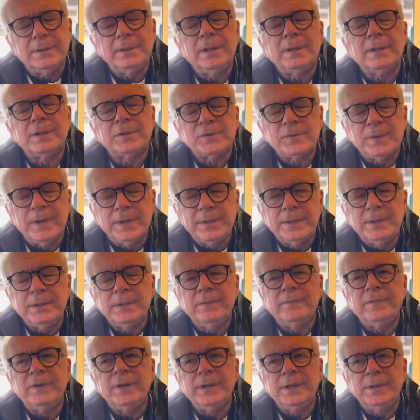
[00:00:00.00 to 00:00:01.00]
That's right, the
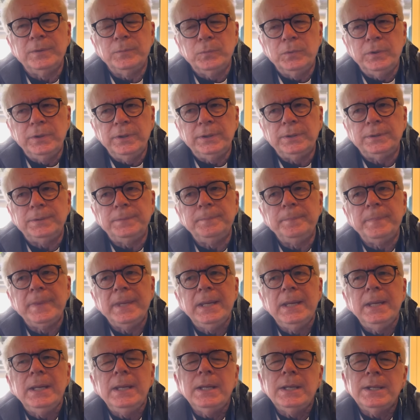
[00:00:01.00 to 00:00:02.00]
divine will.
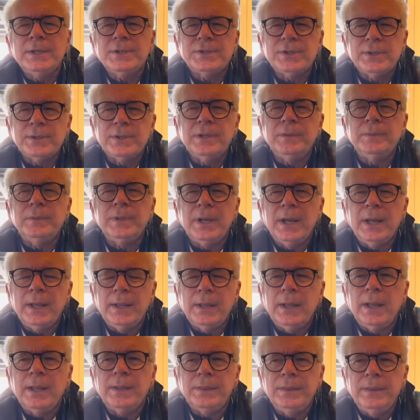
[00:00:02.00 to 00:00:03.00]
So then
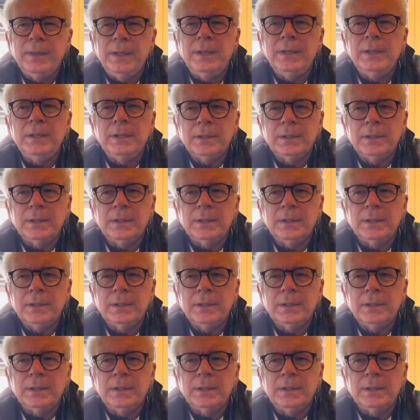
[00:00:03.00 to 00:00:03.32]
I think,